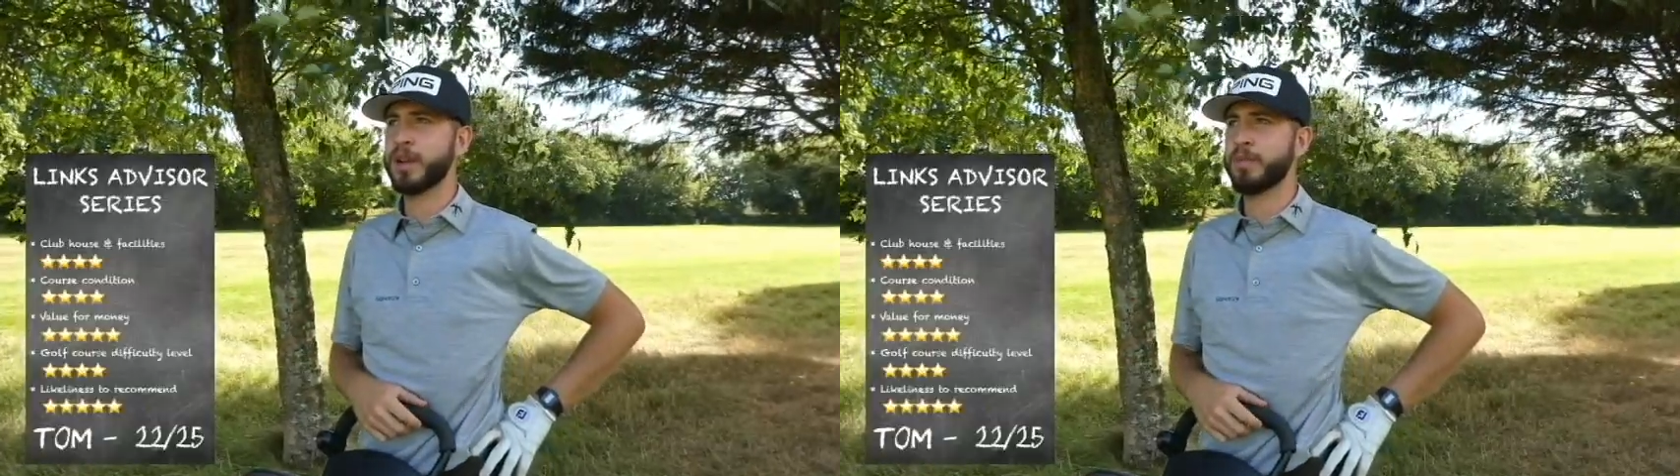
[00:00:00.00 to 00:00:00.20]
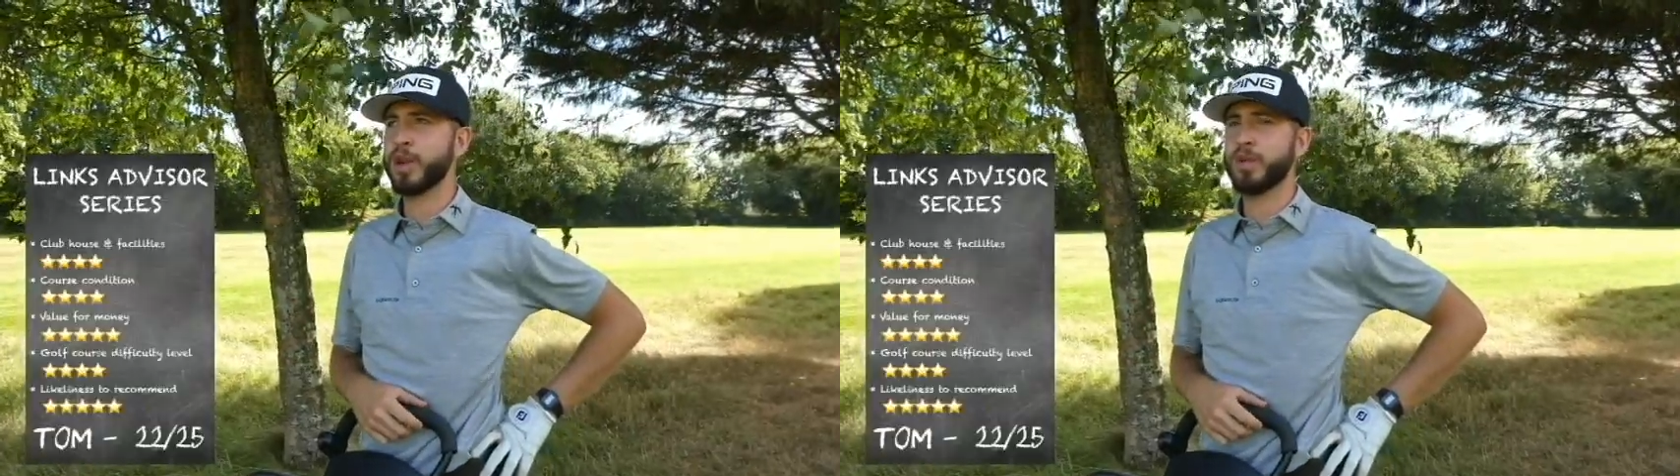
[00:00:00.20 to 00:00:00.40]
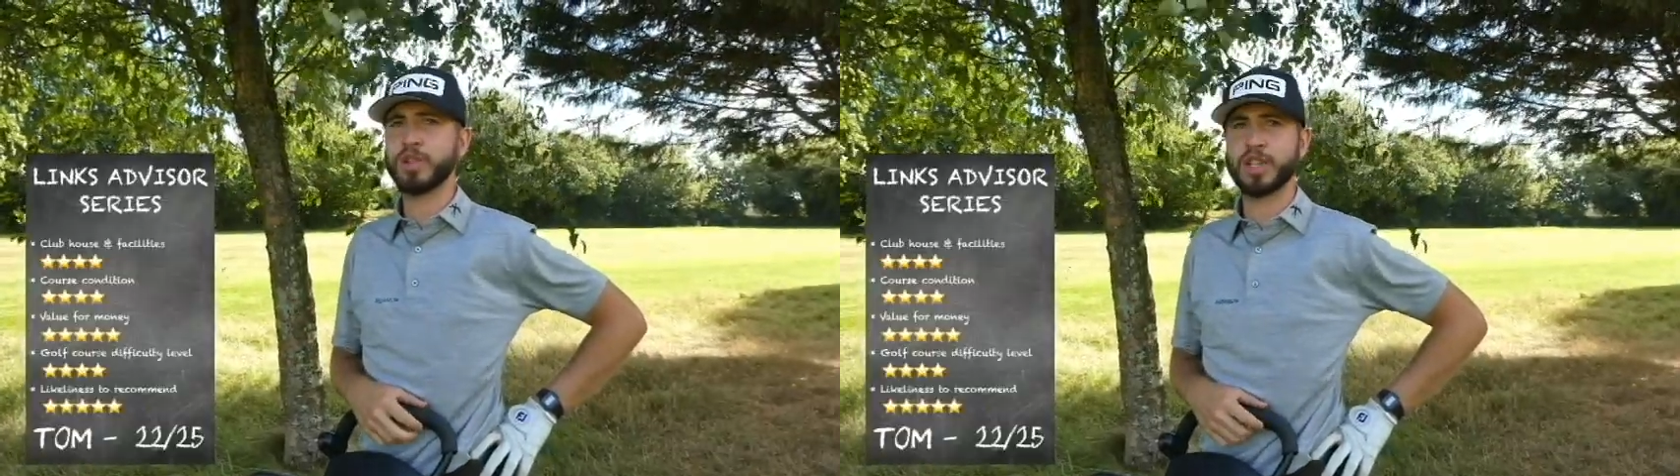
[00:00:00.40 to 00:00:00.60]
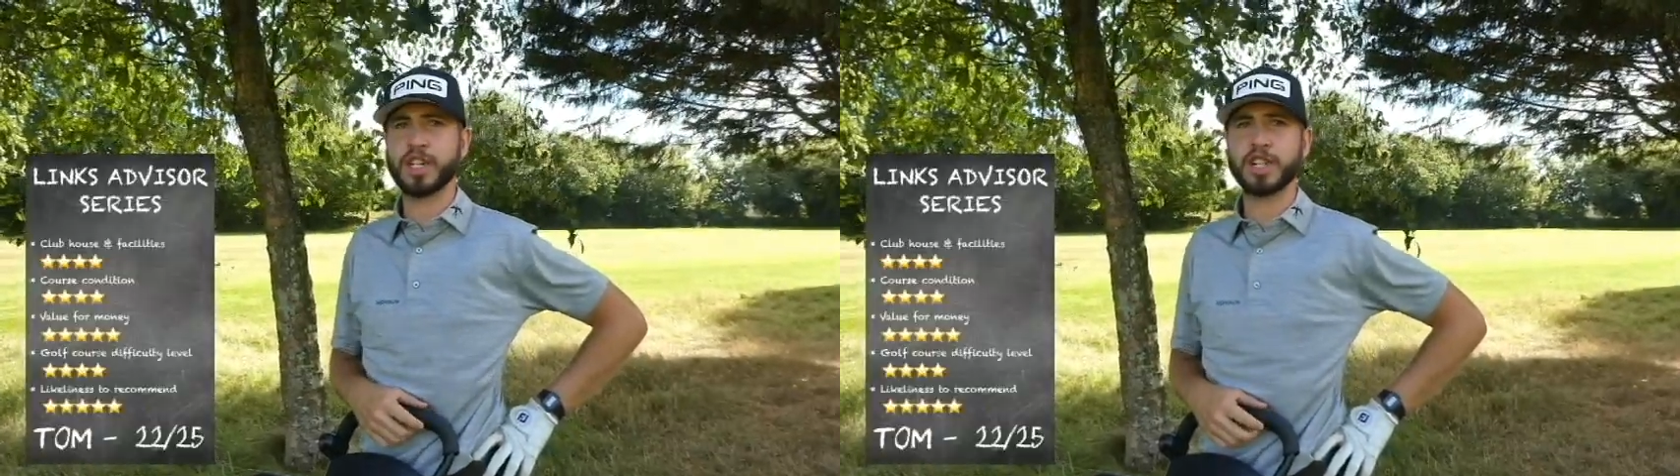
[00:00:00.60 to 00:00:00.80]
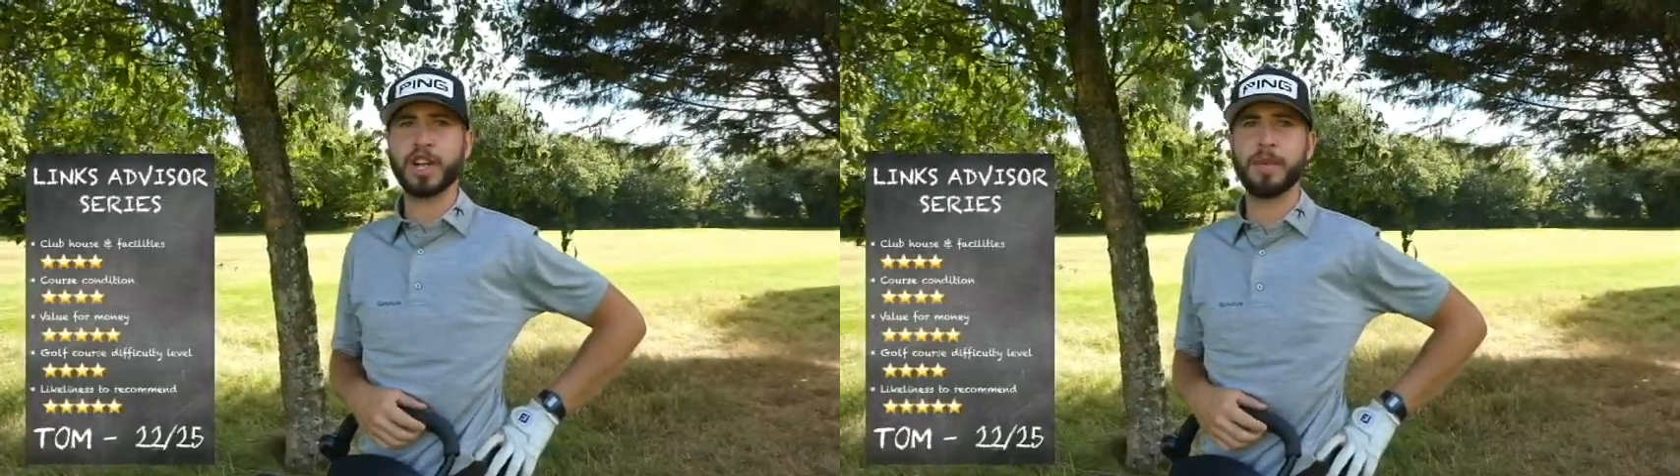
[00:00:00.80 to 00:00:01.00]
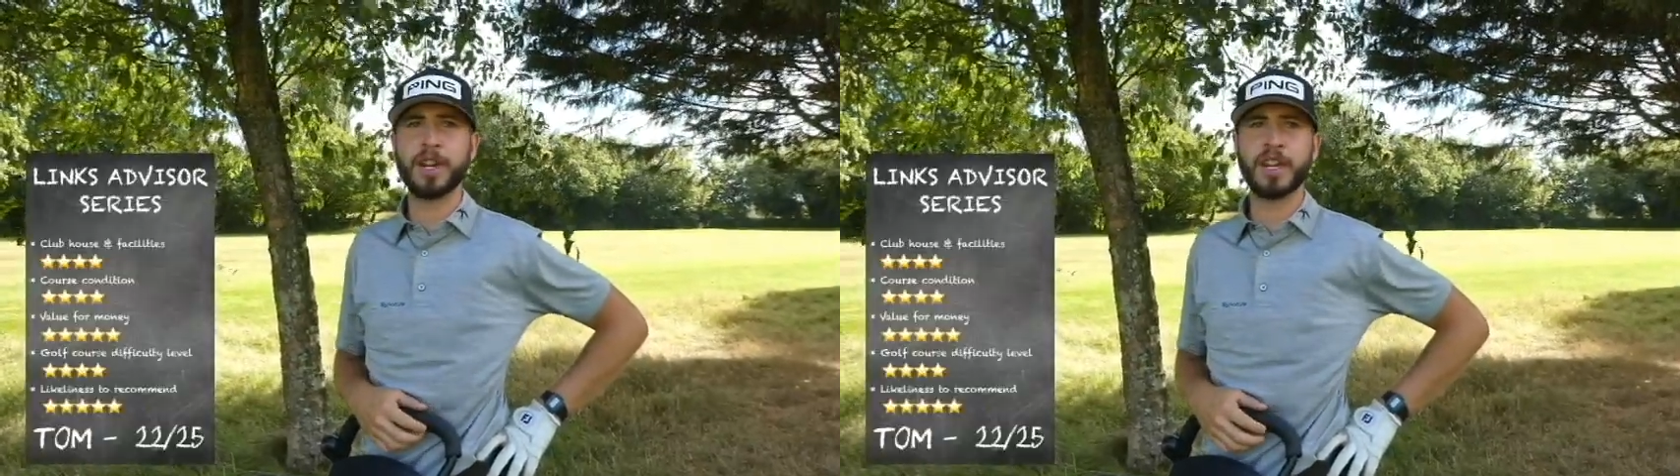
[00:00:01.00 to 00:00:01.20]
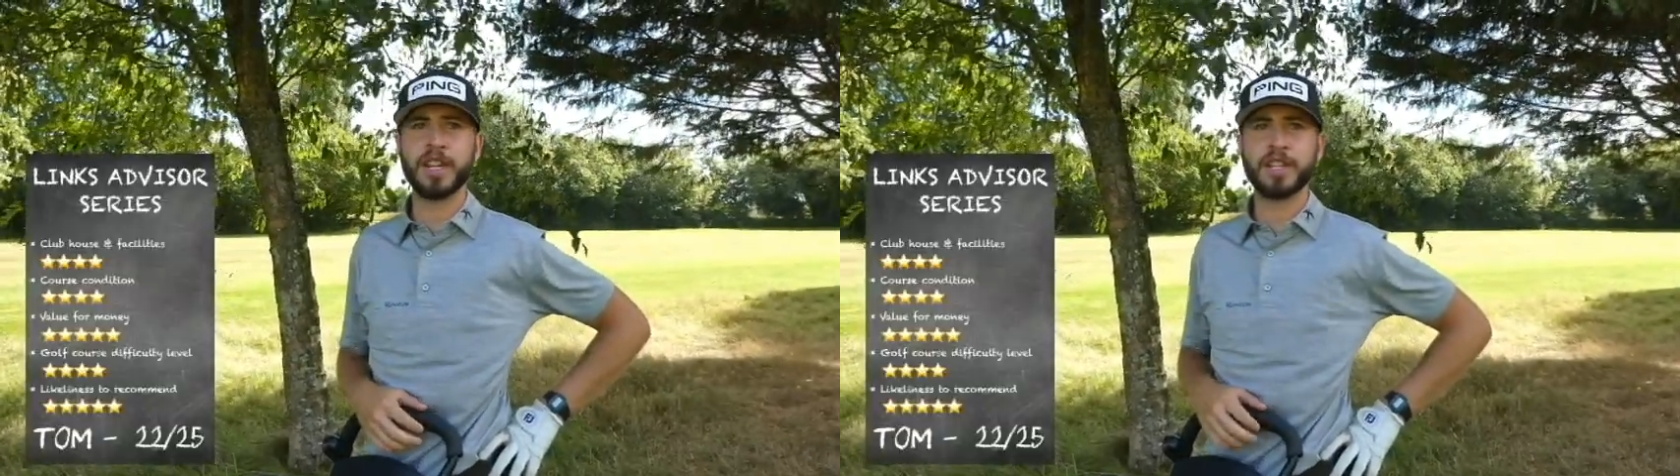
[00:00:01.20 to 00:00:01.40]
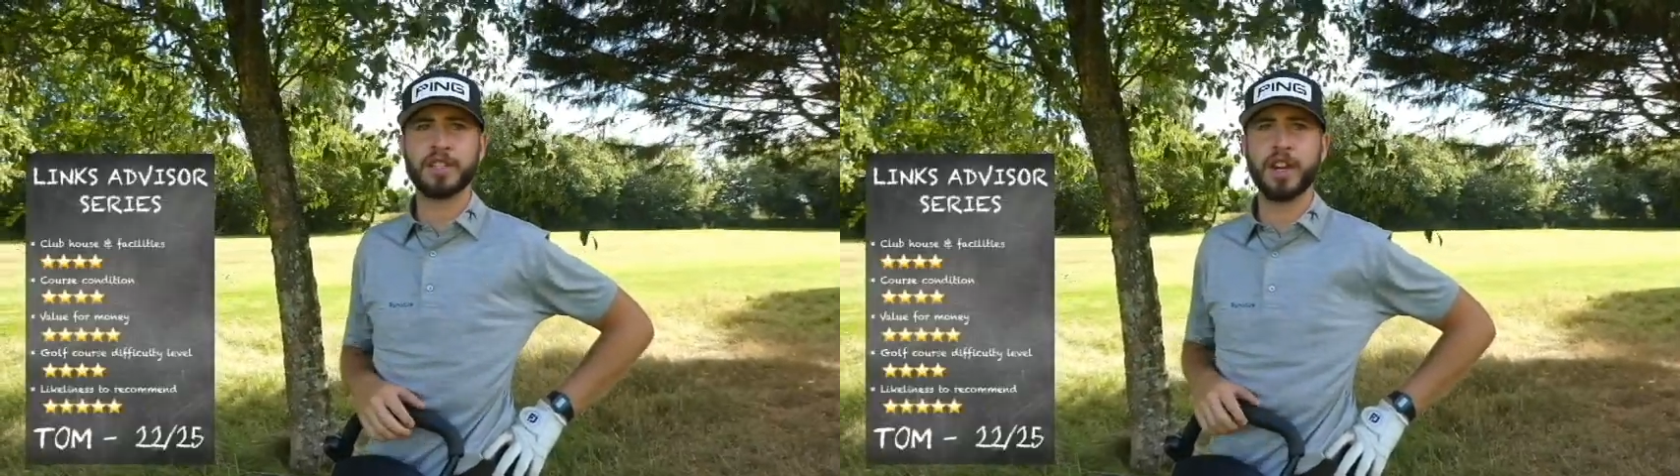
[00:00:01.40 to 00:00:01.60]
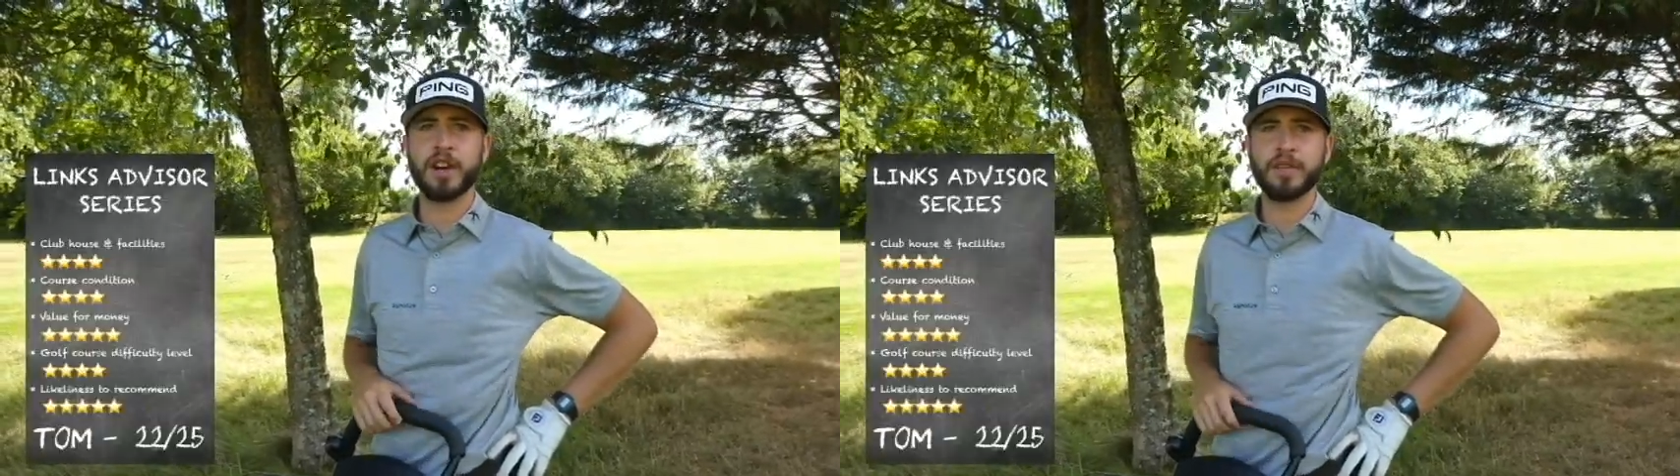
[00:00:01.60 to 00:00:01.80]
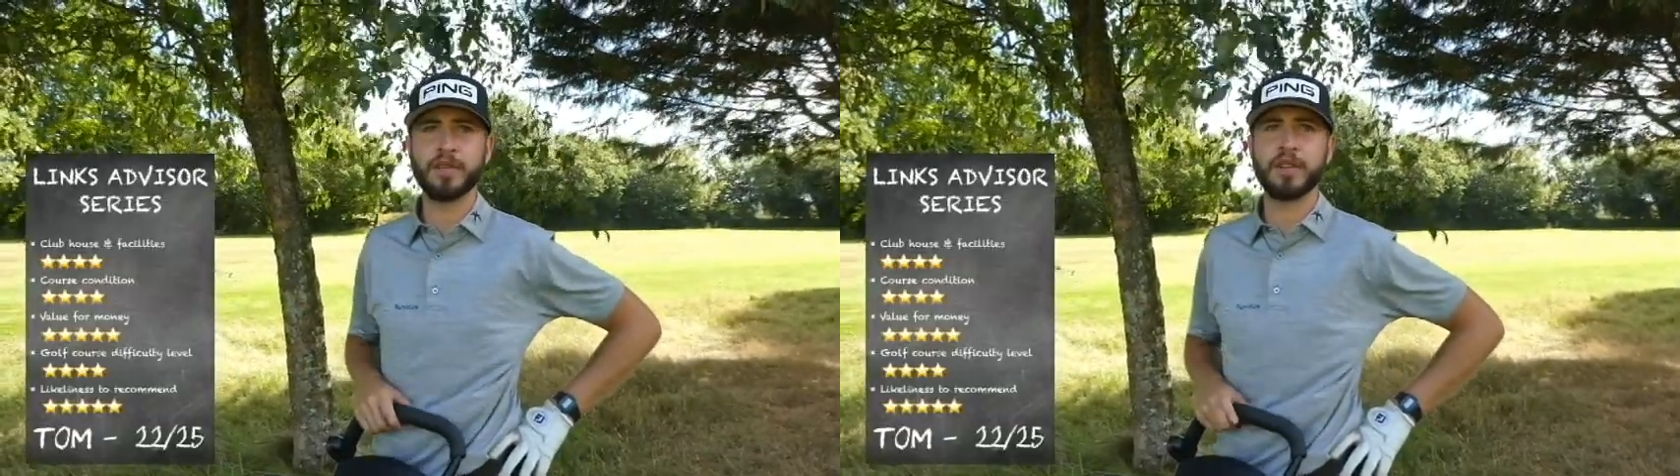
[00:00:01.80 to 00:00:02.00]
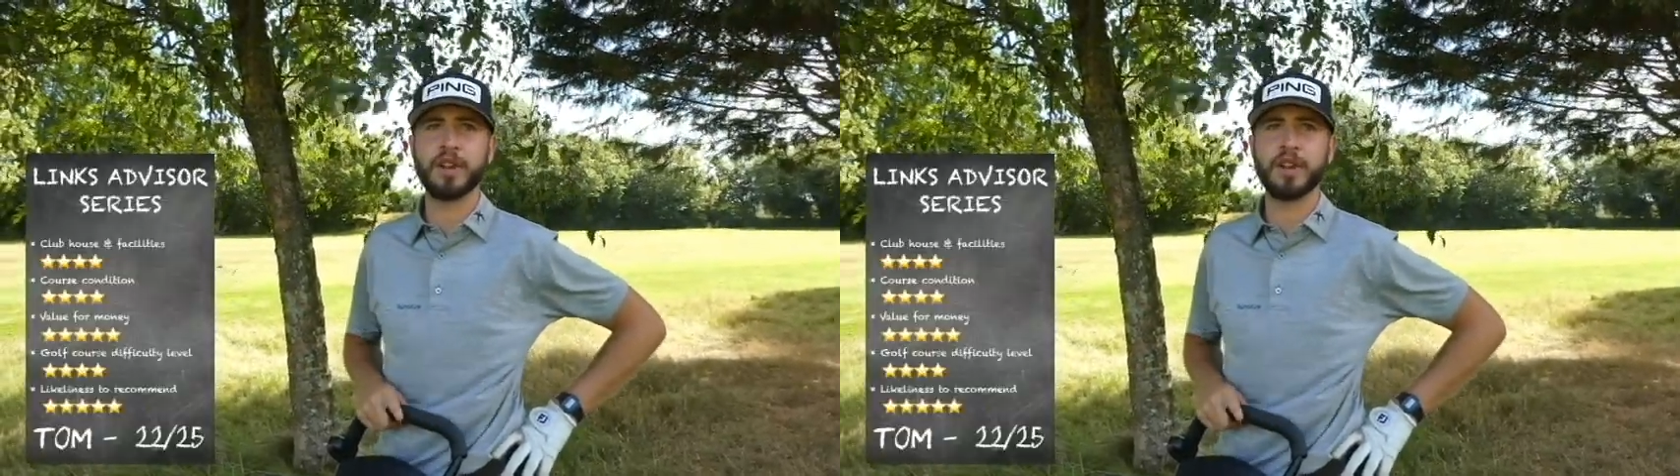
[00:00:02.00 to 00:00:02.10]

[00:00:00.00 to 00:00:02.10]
wouldn't suggest coming here because it is tough.